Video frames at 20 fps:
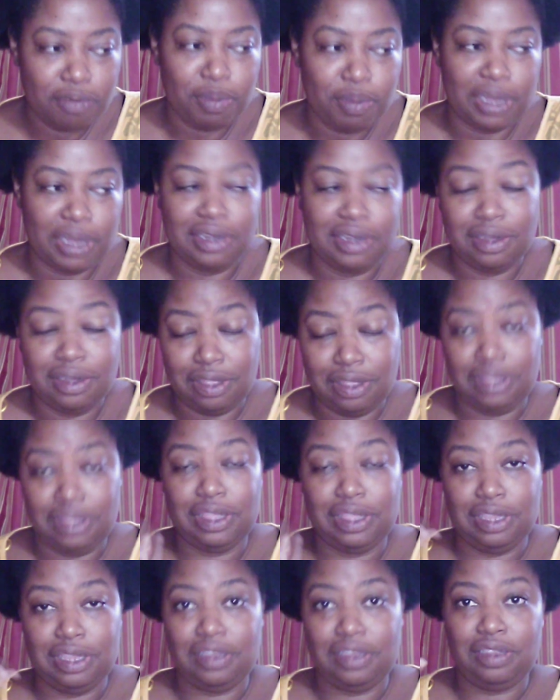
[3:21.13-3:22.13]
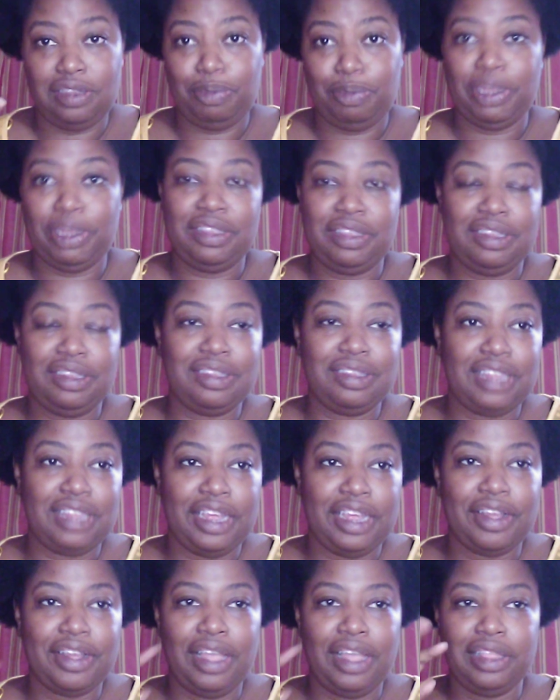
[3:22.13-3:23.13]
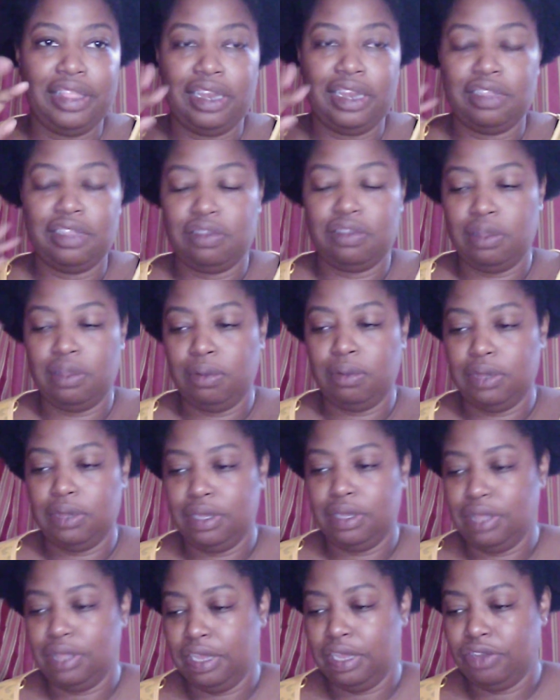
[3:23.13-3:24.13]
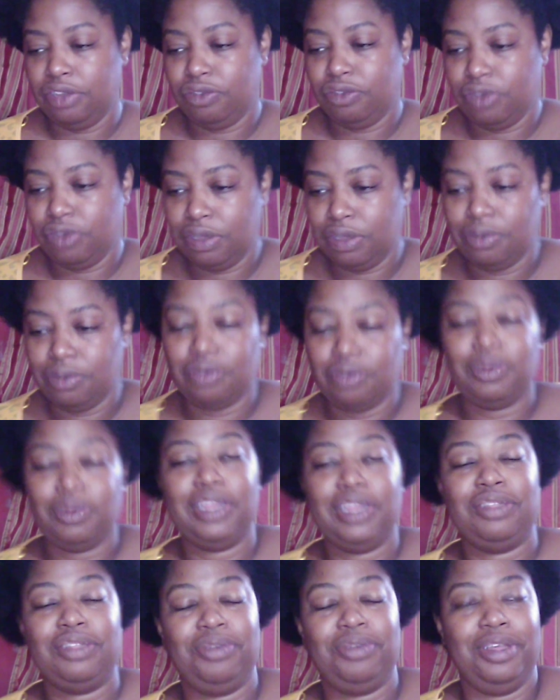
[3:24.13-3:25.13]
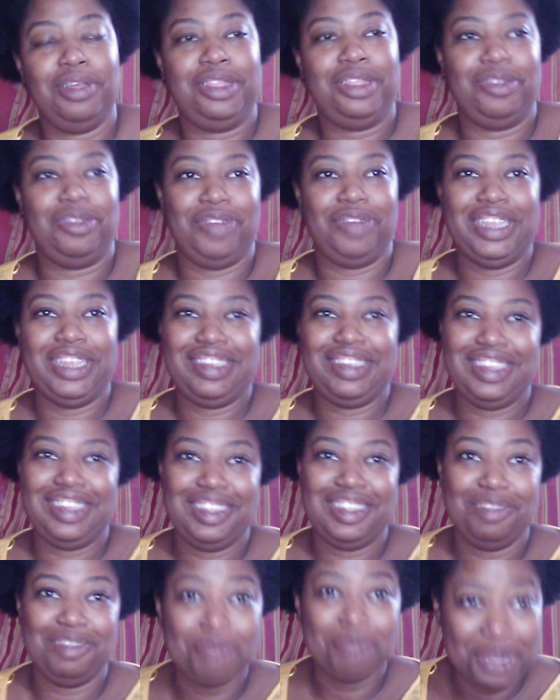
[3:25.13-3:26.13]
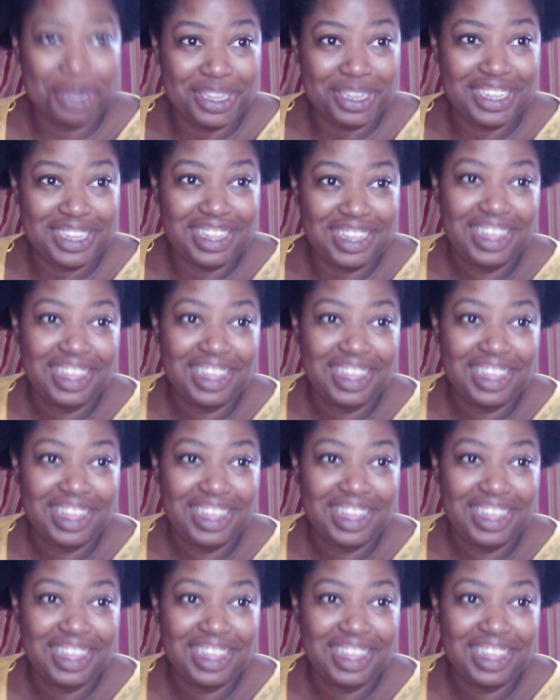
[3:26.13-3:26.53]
but the suspense is there, and then it slowly like trickles away throughout the rest of the book.